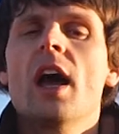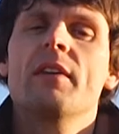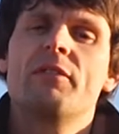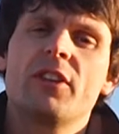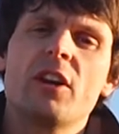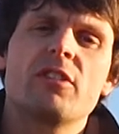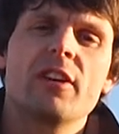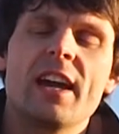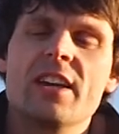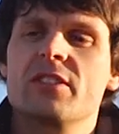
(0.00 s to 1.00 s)
And for those
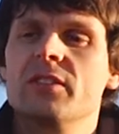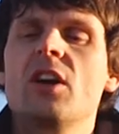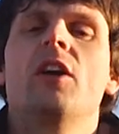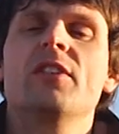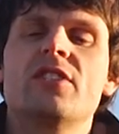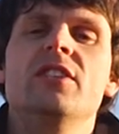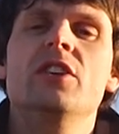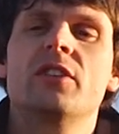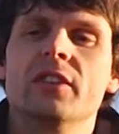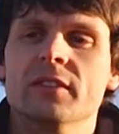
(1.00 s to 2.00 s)
locations, obviously
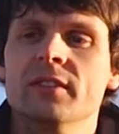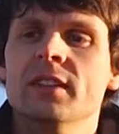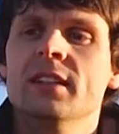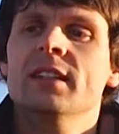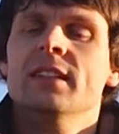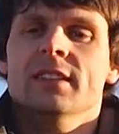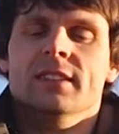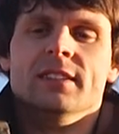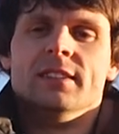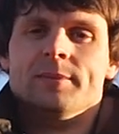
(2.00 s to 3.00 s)
you can
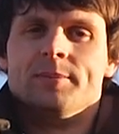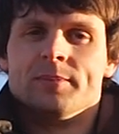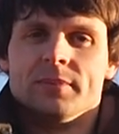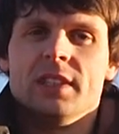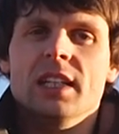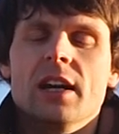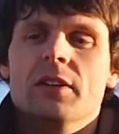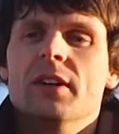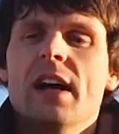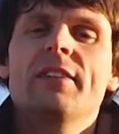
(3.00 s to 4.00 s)
you know,
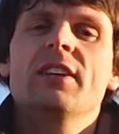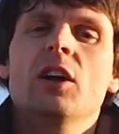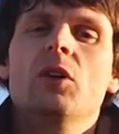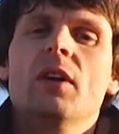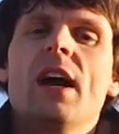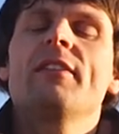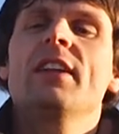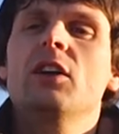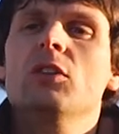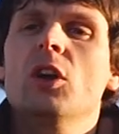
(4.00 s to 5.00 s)
have a little have a little